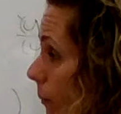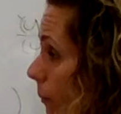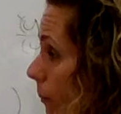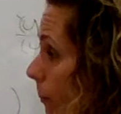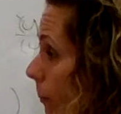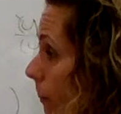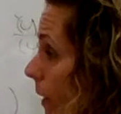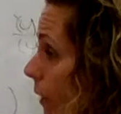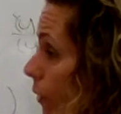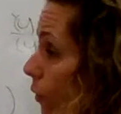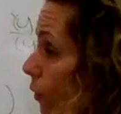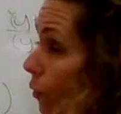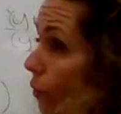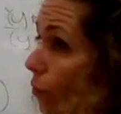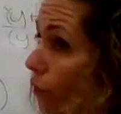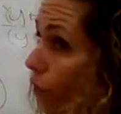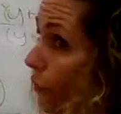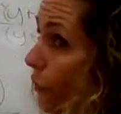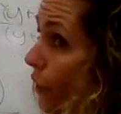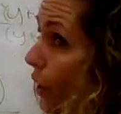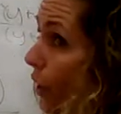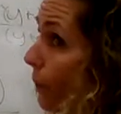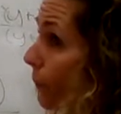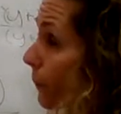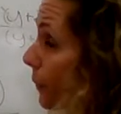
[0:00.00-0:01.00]
middle
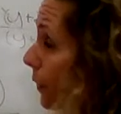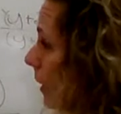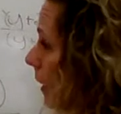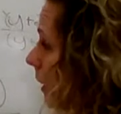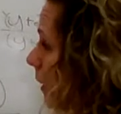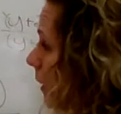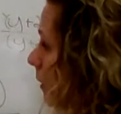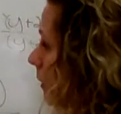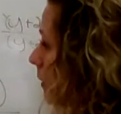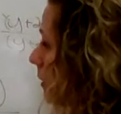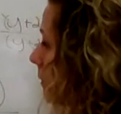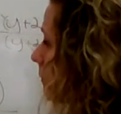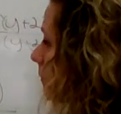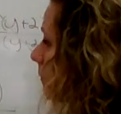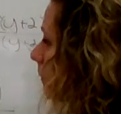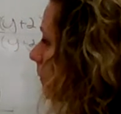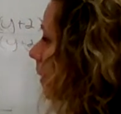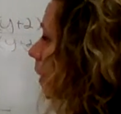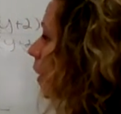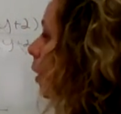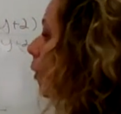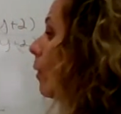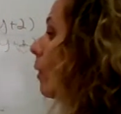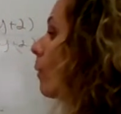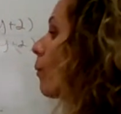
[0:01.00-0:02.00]
number here,
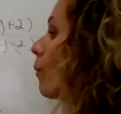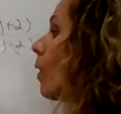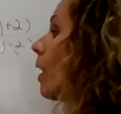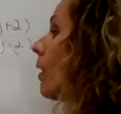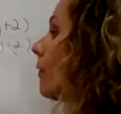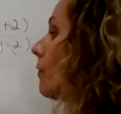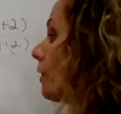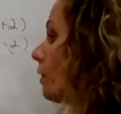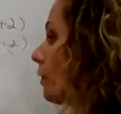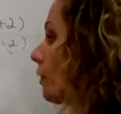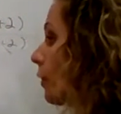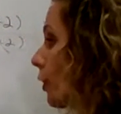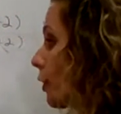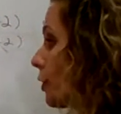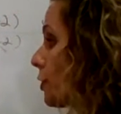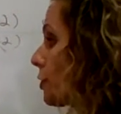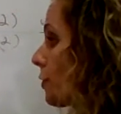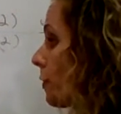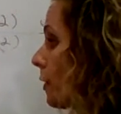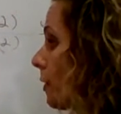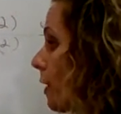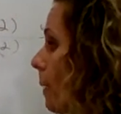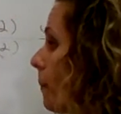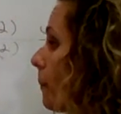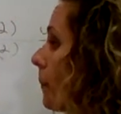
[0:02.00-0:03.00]
we want the larger
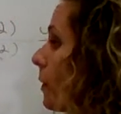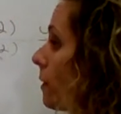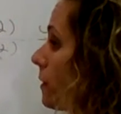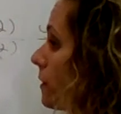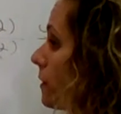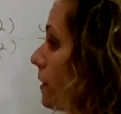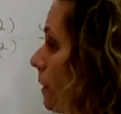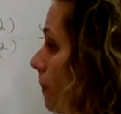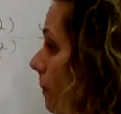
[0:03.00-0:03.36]
number to